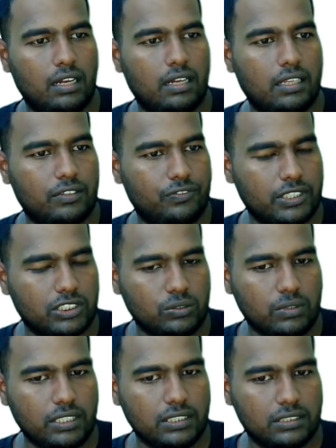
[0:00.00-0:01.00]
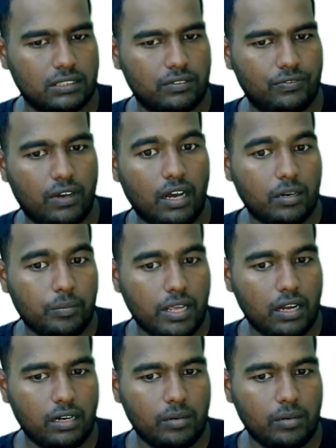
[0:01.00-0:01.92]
the first one is far beyond